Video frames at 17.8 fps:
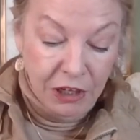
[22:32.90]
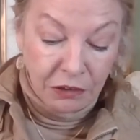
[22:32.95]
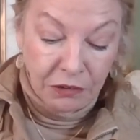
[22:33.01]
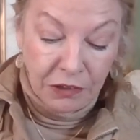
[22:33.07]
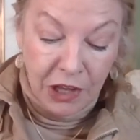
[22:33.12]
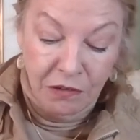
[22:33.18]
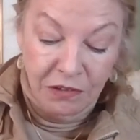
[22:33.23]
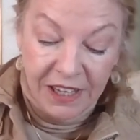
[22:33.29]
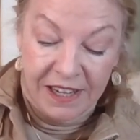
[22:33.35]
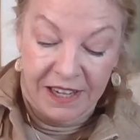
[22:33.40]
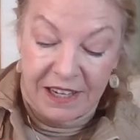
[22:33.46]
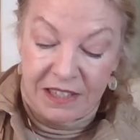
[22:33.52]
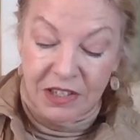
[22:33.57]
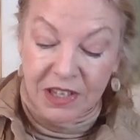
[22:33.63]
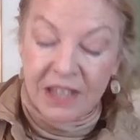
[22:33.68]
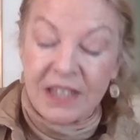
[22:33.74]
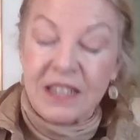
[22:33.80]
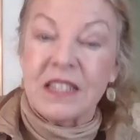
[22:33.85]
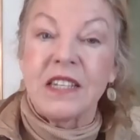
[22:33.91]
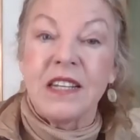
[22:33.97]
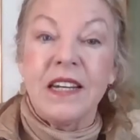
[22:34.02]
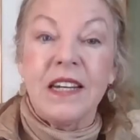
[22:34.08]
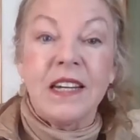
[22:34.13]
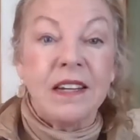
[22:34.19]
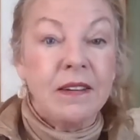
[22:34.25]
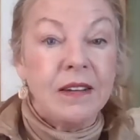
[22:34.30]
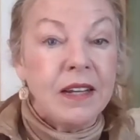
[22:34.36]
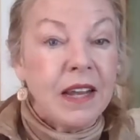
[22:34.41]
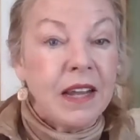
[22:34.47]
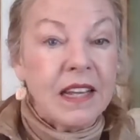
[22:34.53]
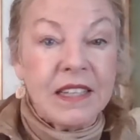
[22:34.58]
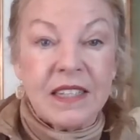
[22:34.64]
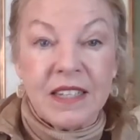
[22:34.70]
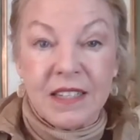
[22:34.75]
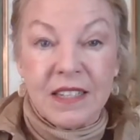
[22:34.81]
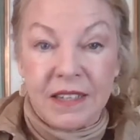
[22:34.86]
Loneliness can
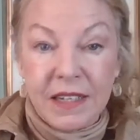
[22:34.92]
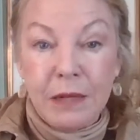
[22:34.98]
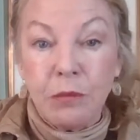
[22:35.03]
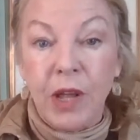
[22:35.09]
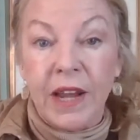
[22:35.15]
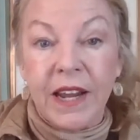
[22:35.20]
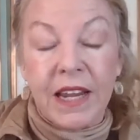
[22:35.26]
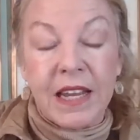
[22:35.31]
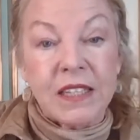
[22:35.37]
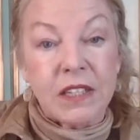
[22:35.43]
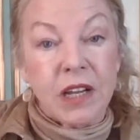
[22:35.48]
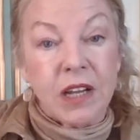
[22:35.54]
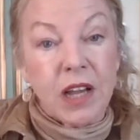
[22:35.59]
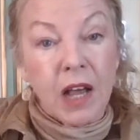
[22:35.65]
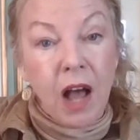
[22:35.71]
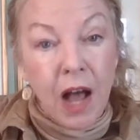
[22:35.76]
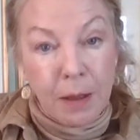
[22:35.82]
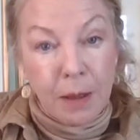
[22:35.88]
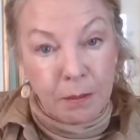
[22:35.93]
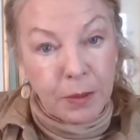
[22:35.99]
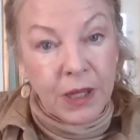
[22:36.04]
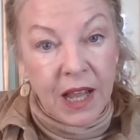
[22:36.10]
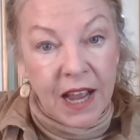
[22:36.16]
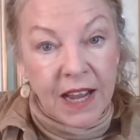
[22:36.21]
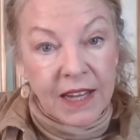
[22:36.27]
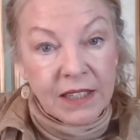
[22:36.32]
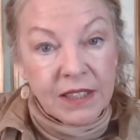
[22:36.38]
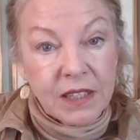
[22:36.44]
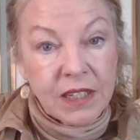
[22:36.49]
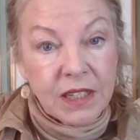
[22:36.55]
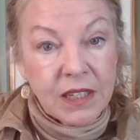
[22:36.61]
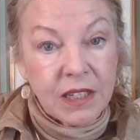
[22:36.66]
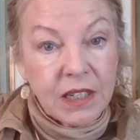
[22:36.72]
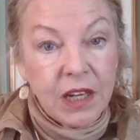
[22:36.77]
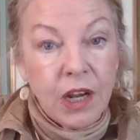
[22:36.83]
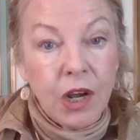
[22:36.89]
seem like it's
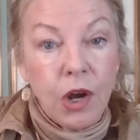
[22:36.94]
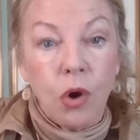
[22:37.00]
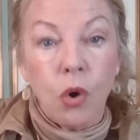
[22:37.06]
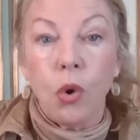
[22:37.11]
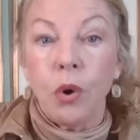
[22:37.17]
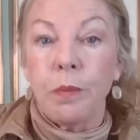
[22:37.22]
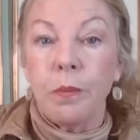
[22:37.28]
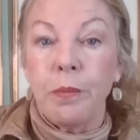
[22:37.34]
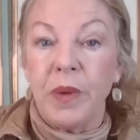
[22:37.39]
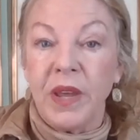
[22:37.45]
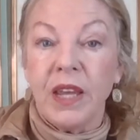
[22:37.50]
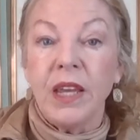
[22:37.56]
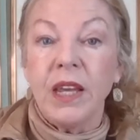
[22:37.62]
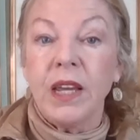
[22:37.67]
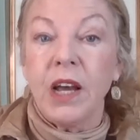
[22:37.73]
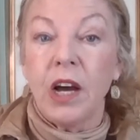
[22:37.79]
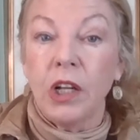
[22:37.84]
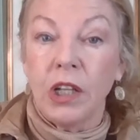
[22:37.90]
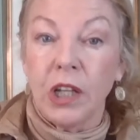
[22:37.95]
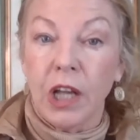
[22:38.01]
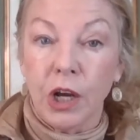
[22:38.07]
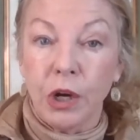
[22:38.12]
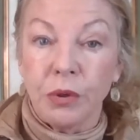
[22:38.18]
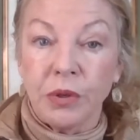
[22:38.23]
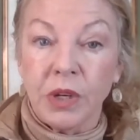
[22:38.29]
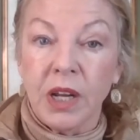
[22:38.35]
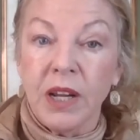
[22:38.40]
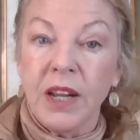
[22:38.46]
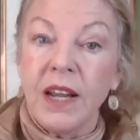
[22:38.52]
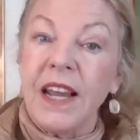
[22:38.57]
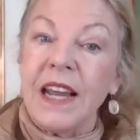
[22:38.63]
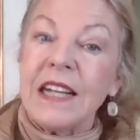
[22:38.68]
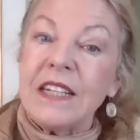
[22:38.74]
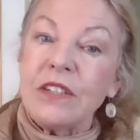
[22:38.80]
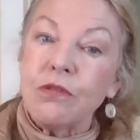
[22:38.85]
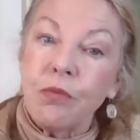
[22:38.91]
complex or being alone.
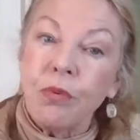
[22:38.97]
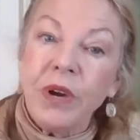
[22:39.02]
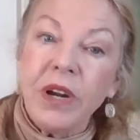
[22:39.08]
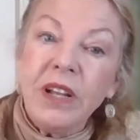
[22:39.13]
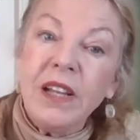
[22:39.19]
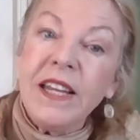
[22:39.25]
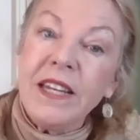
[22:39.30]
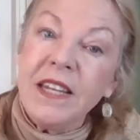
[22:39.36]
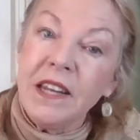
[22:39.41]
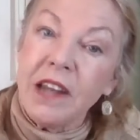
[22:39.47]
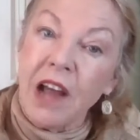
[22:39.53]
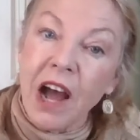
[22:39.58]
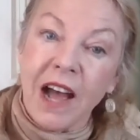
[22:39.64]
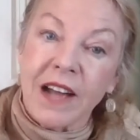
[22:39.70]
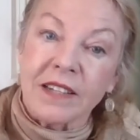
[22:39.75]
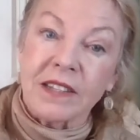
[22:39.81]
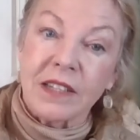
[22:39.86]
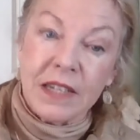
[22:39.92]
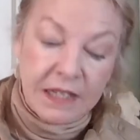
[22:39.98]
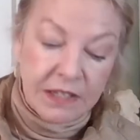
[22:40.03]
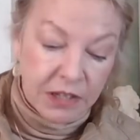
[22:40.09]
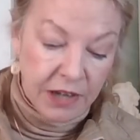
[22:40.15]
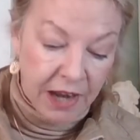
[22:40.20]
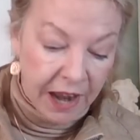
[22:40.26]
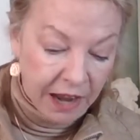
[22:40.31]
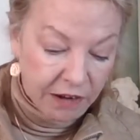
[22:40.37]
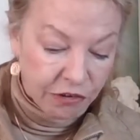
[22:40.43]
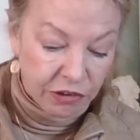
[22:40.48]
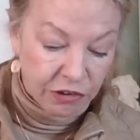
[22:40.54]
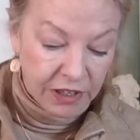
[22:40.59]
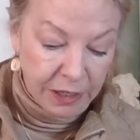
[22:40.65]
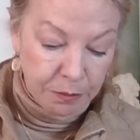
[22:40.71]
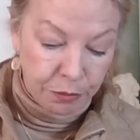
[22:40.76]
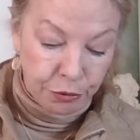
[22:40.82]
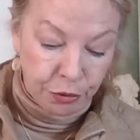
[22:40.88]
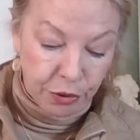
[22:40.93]
It's really not. It's
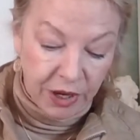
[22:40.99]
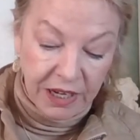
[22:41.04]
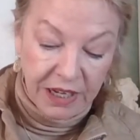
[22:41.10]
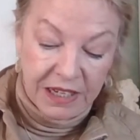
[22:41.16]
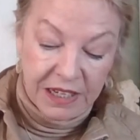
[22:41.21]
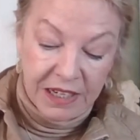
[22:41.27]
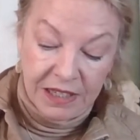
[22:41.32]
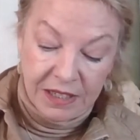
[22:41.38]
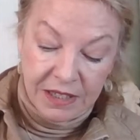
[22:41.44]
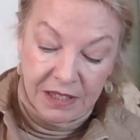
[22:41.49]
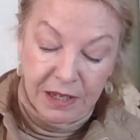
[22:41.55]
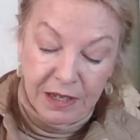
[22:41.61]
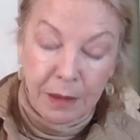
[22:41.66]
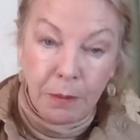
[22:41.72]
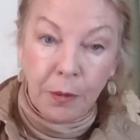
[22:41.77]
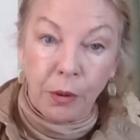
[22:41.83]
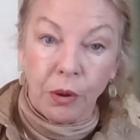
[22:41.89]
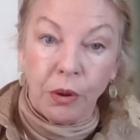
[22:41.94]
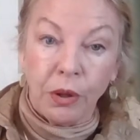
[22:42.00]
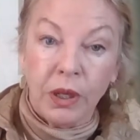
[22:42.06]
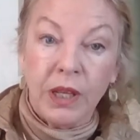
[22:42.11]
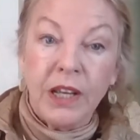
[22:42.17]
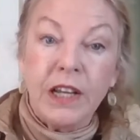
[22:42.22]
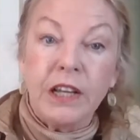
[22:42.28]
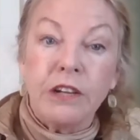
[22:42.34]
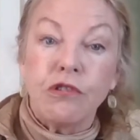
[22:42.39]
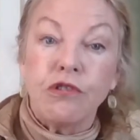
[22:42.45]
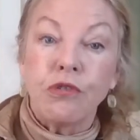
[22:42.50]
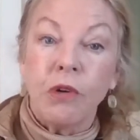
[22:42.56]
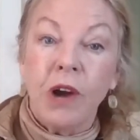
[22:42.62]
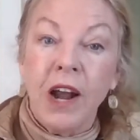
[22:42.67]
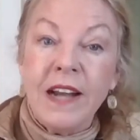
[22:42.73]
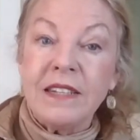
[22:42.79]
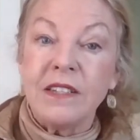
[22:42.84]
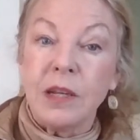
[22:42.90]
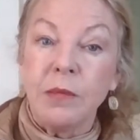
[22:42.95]
actually pretty simple.
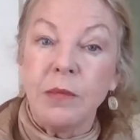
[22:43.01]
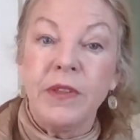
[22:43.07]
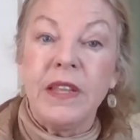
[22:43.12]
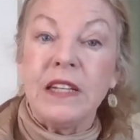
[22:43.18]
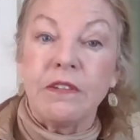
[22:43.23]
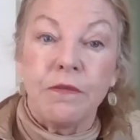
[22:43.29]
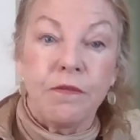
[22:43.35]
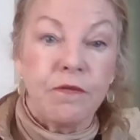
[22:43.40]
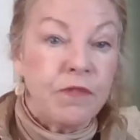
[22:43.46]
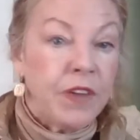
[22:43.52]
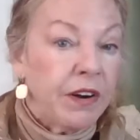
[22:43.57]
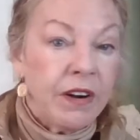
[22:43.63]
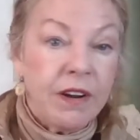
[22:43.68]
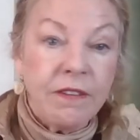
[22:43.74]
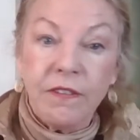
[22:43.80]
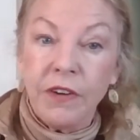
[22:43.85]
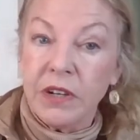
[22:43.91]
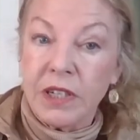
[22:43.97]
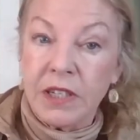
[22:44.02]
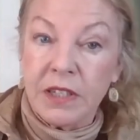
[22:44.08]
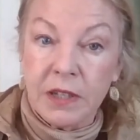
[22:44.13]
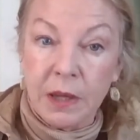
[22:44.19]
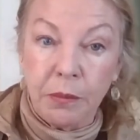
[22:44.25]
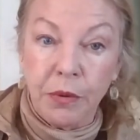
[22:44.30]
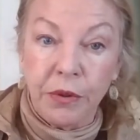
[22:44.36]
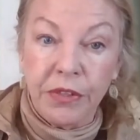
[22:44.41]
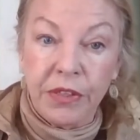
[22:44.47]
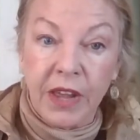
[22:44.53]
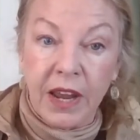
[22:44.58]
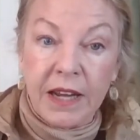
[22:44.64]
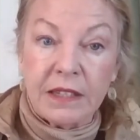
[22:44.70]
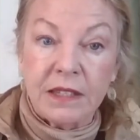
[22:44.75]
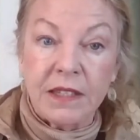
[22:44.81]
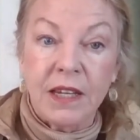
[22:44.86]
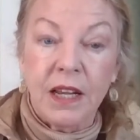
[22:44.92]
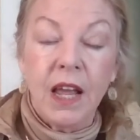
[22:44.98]
Try some of these very, very simple
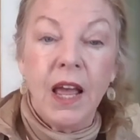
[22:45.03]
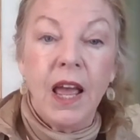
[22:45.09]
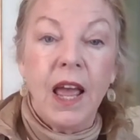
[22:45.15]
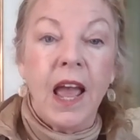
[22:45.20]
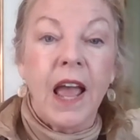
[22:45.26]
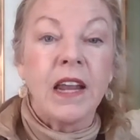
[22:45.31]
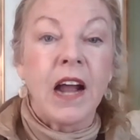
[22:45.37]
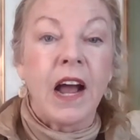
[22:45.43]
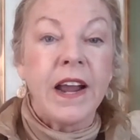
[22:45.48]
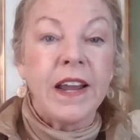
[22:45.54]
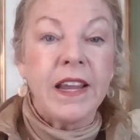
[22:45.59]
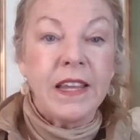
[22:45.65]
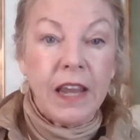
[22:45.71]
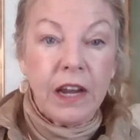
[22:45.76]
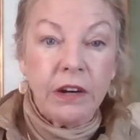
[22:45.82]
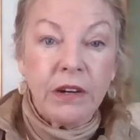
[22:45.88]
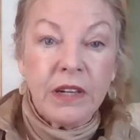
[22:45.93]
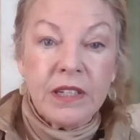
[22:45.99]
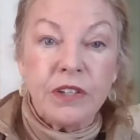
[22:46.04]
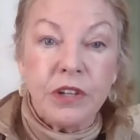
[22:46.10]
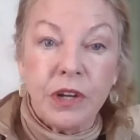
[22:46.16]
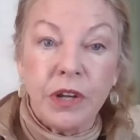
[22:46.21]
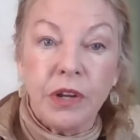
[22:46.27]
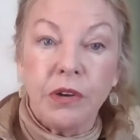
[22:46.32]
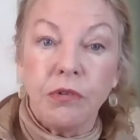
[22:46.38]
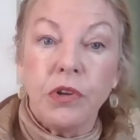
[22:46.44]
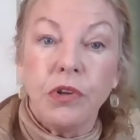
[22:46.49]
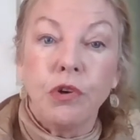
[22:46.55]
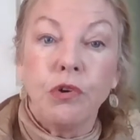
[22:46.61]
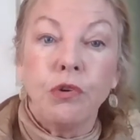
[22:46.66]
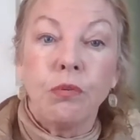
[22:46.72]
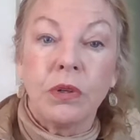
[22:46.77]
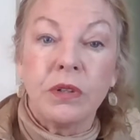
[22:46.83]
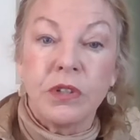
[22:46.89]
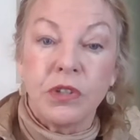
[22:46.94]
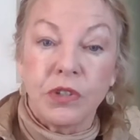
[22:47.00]
things, and I guarantee you, you
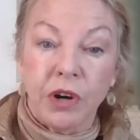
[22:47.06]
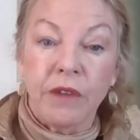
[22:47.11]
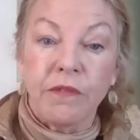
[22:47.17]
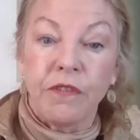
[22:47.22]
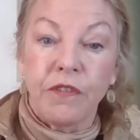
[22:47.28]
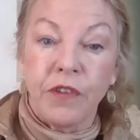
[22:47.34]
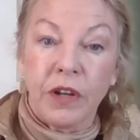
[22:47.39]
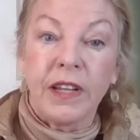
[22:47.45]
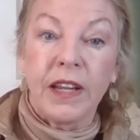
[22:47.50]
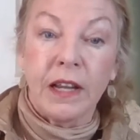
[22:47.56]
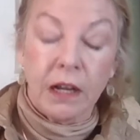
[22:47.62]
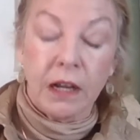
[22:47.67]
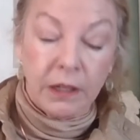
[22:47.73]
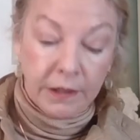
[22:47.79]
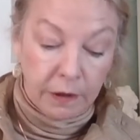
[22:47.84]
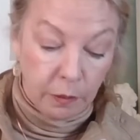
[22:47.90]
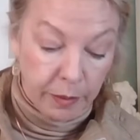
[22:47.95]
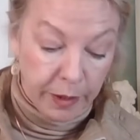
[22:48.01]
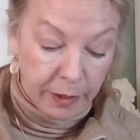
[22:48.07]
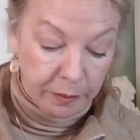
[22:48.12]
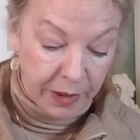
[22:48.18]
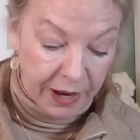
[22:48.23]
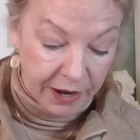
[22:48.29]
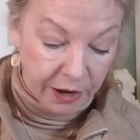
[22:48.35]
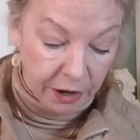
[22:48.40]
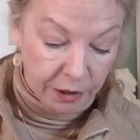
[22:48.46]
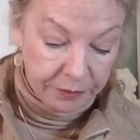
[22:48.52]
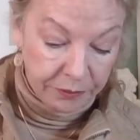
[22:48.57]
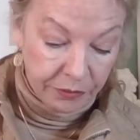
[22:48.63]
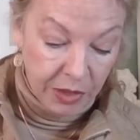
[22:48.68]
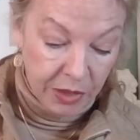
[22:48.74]
will start feeling a little bit better.